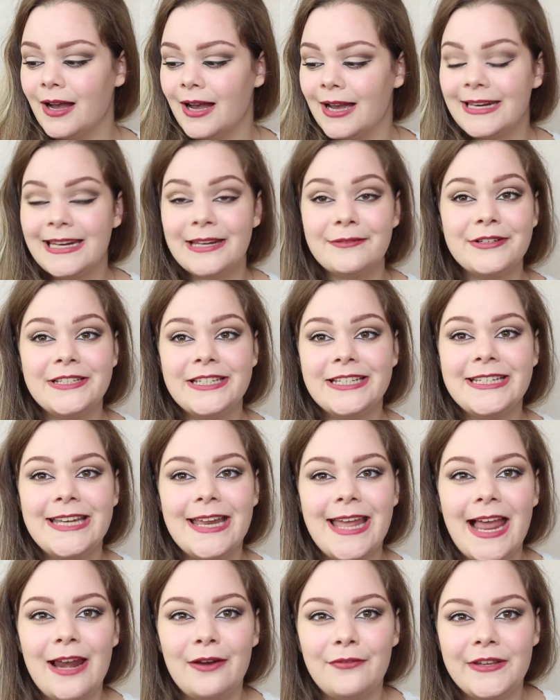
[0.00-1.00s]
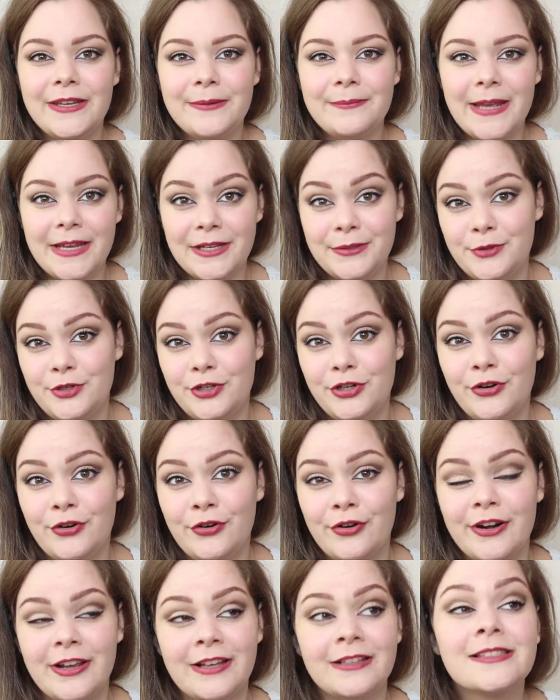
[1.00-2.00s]
I never did Halloween makeup
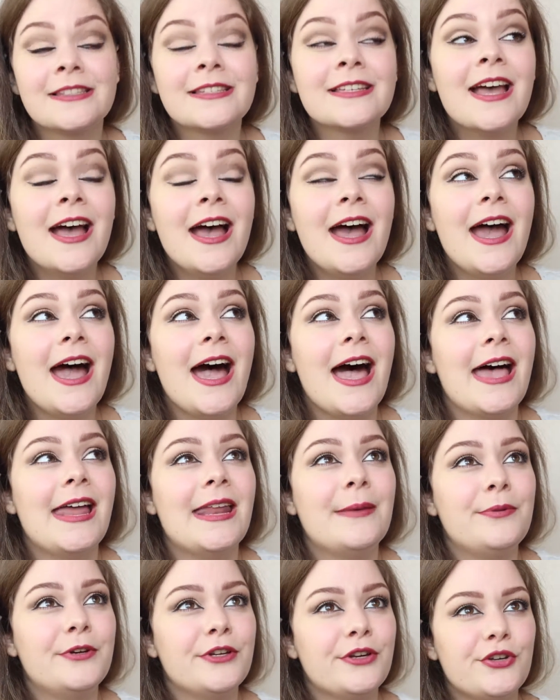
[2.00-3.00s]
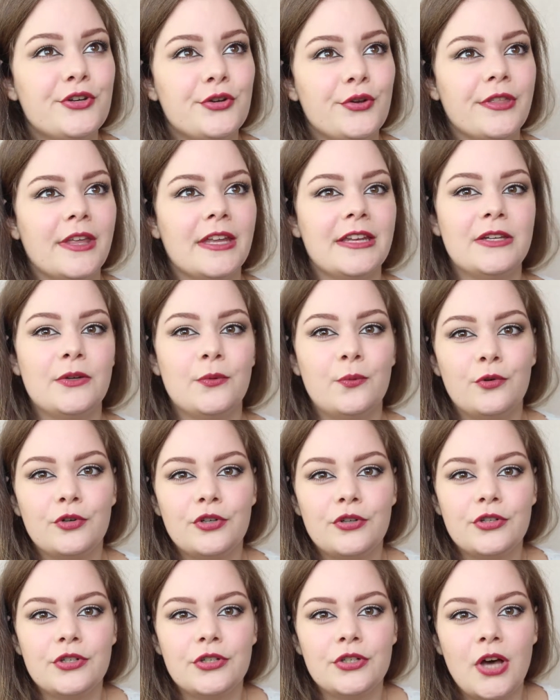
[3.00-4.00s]
tutorials, and I'm pretty sure that you
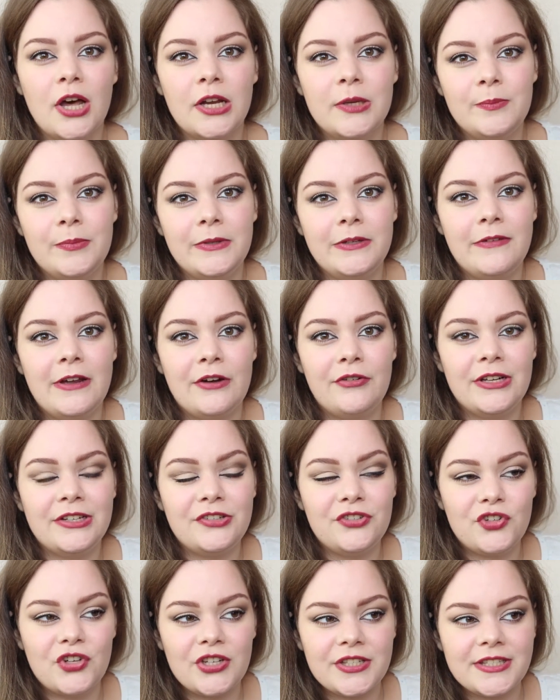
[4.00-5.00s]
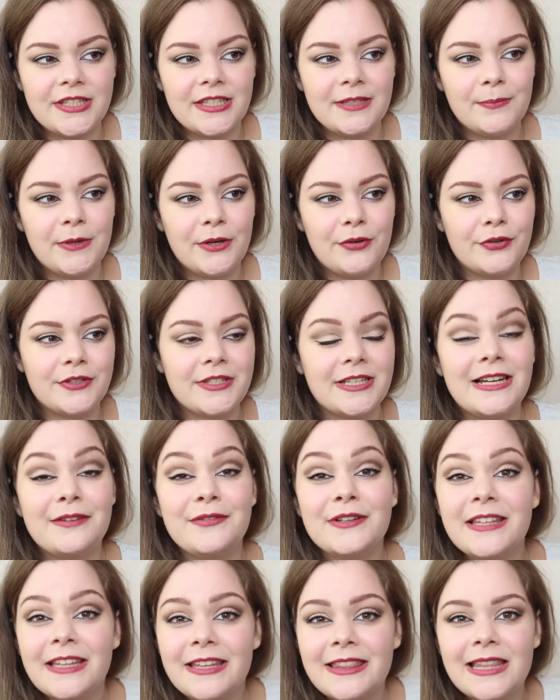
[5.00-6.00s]
would not be very interested because I
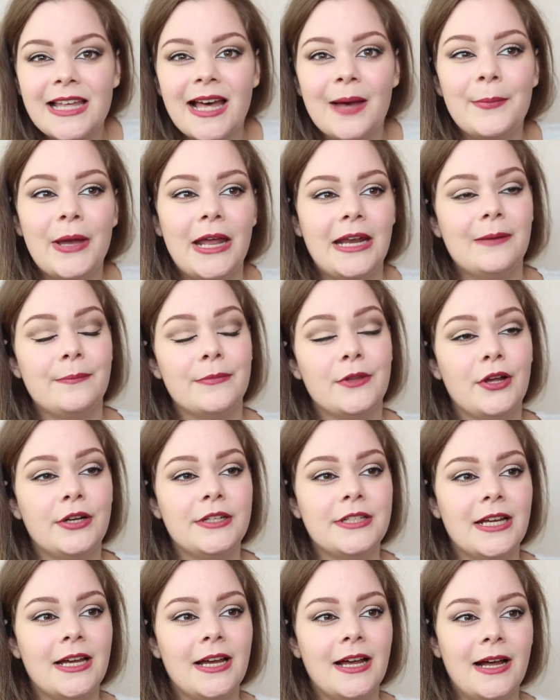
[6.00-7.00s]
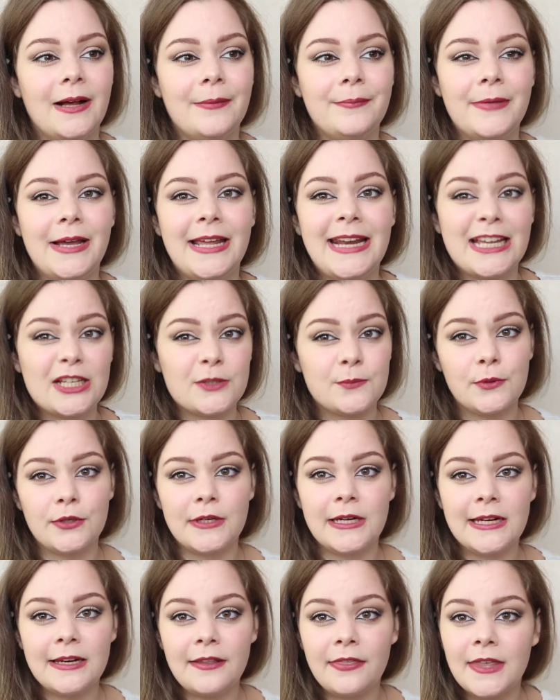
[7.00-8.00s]
never did them, and I'm not an
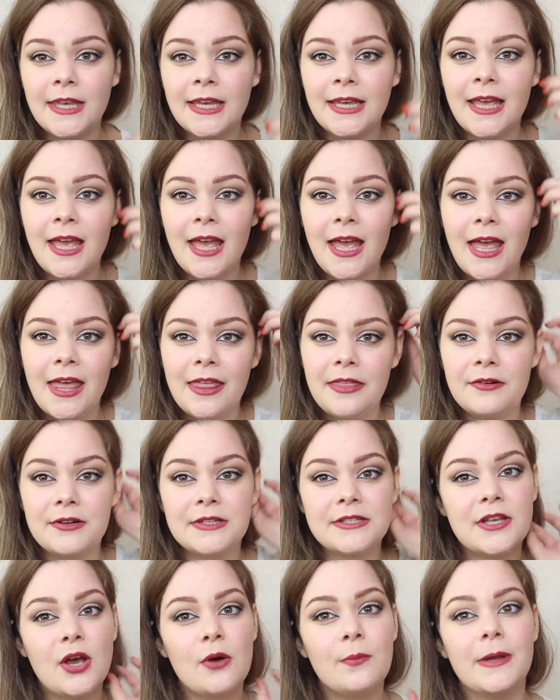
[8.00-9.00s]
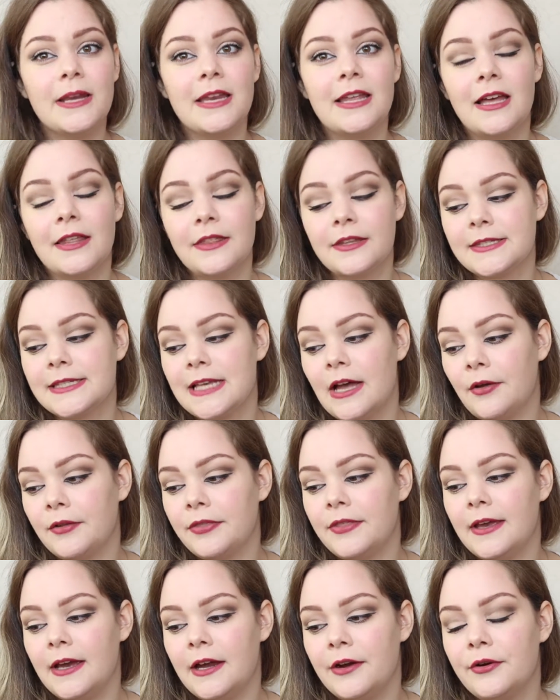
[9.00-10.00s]
expert in anything. There are so many others
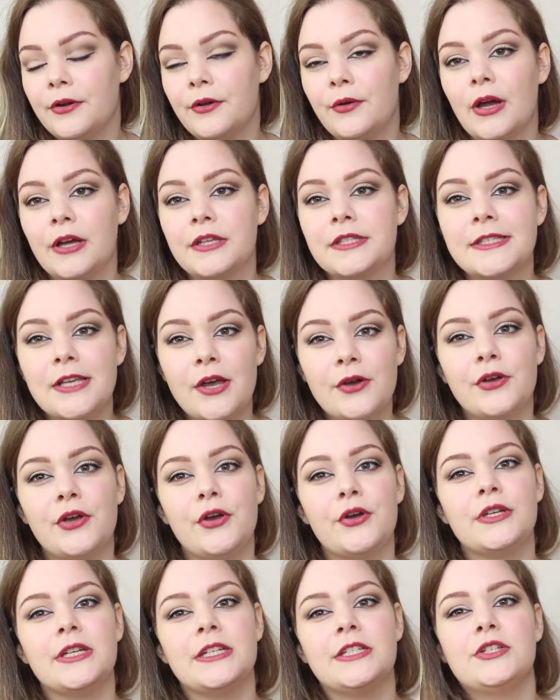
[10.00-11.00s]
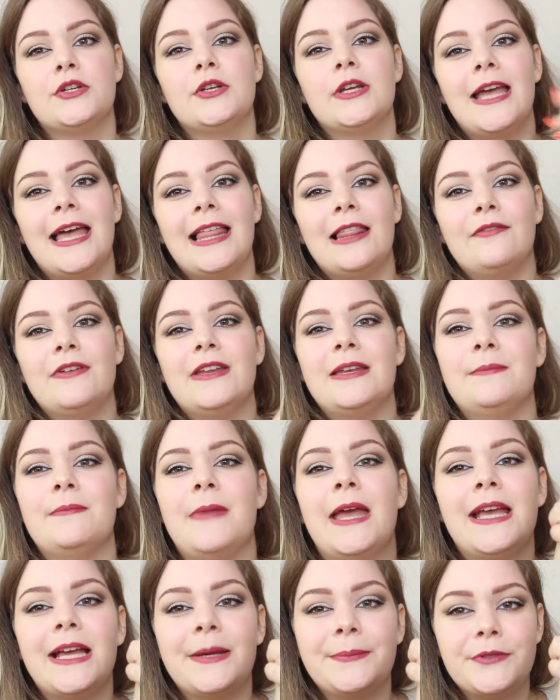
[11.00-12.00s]
out there who are so good in doing Halloween
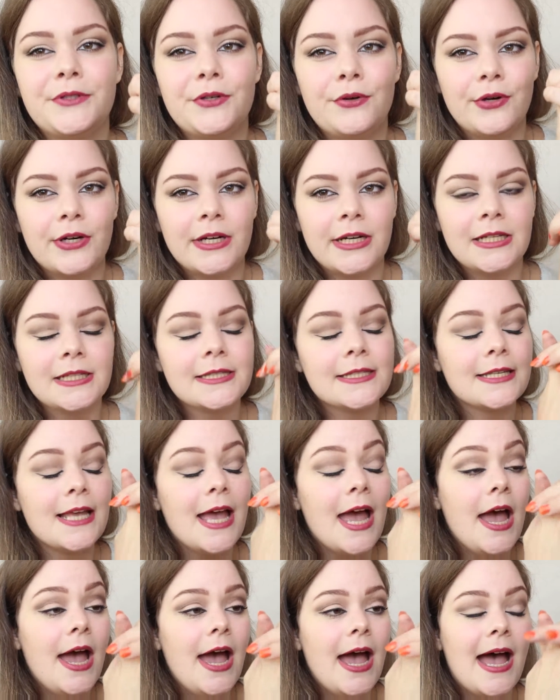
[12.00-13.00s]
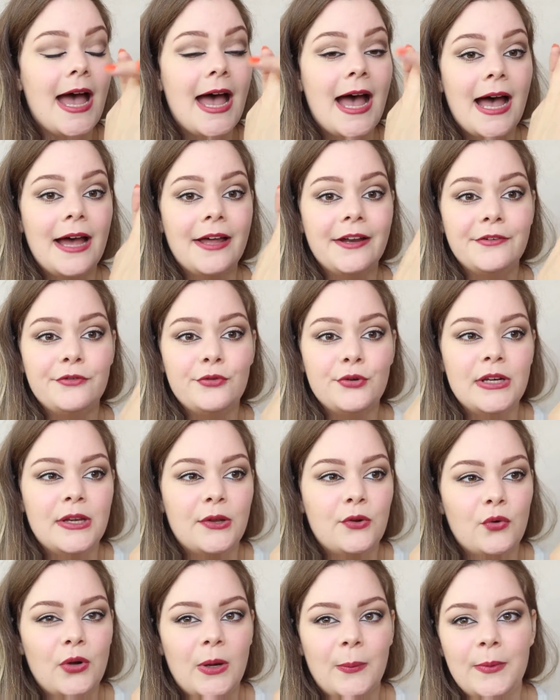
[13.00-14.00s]
makeup tutorials and
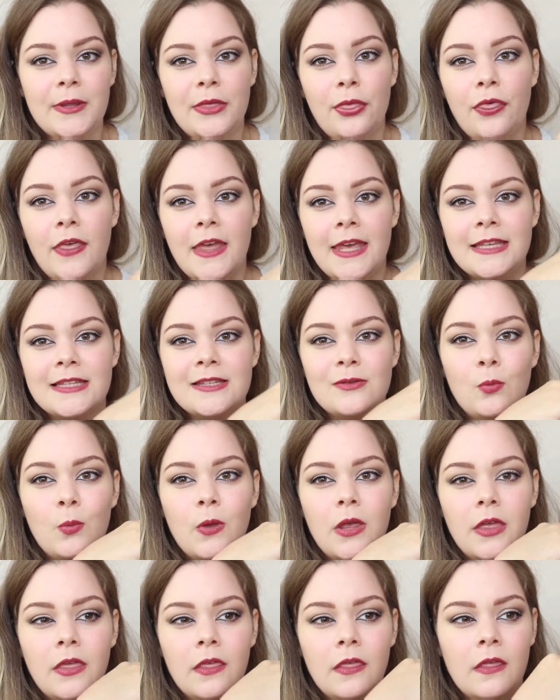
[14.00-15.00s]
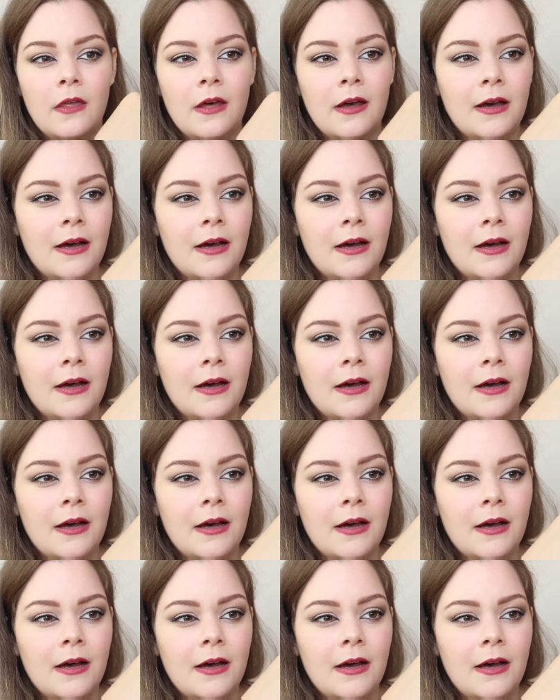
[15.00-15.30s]
really creepy things with